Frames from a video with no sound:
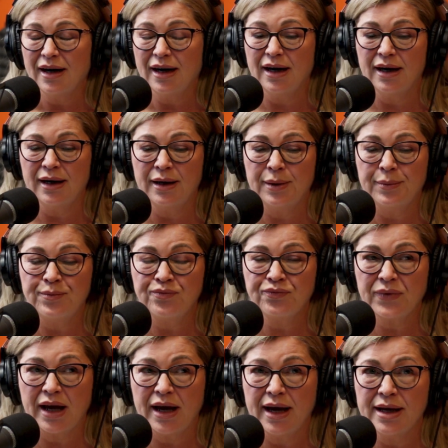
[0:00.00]

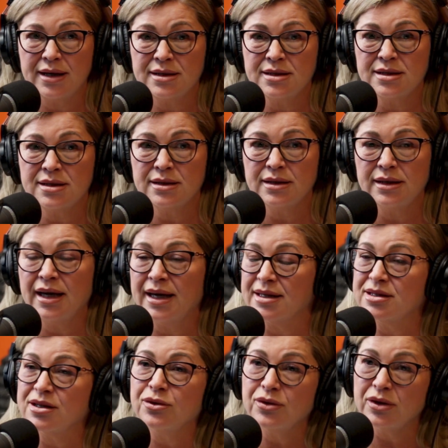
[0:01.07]
And yeah,
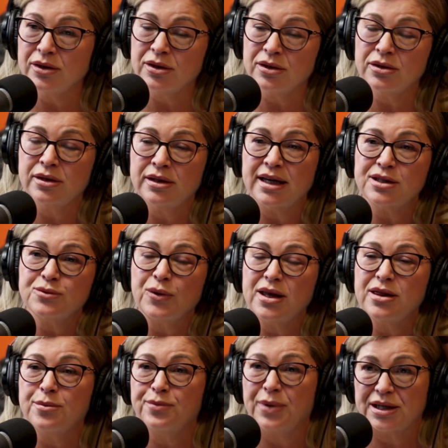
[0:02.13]
so that's where
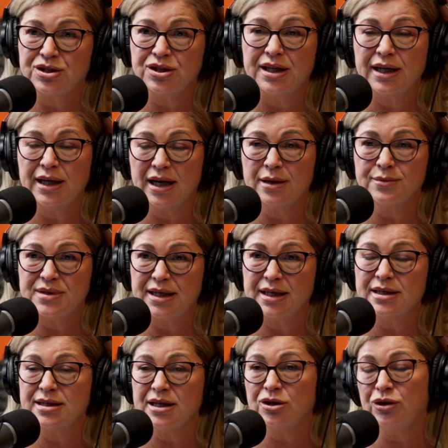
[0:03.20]
the budgeting comes in,
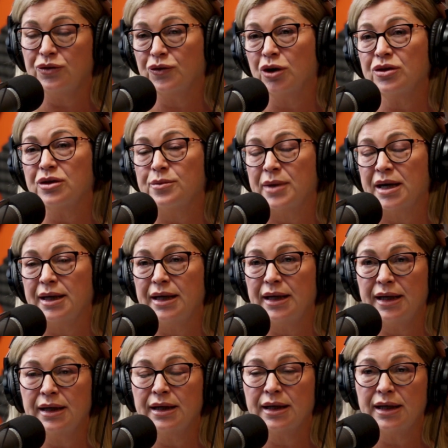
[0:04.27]
is that you've got the money
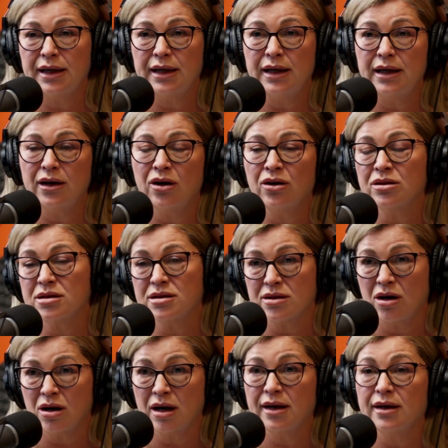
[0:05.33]
in a kitty on the
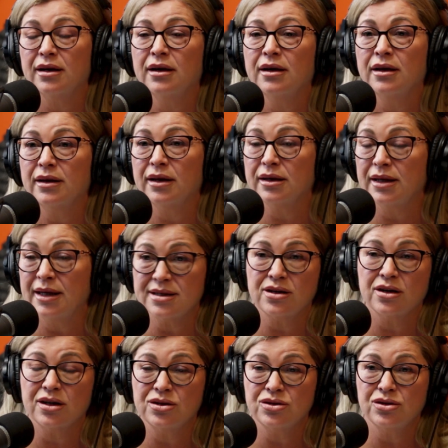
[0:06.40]
side that, yes,
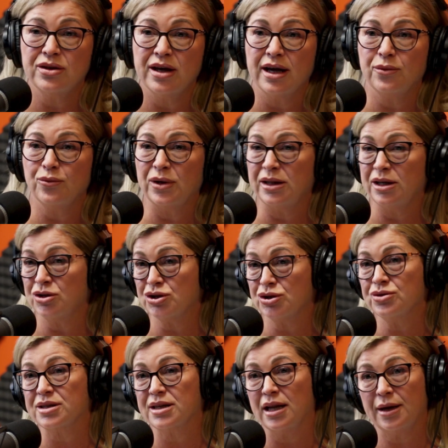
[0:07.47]
I can do that. And when the
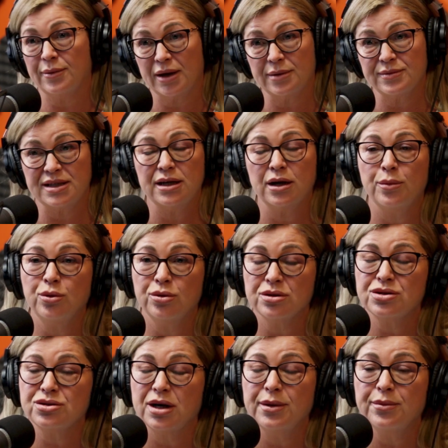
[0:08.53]
insurance claim comes in, I put
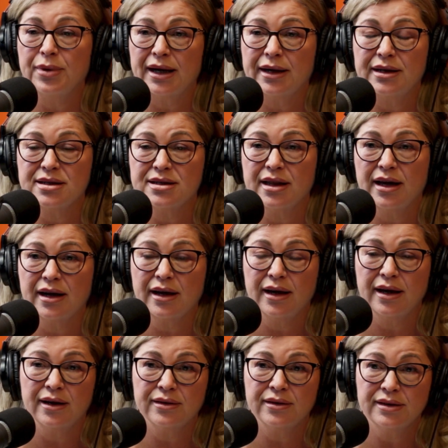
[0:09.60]
it straight back into that account.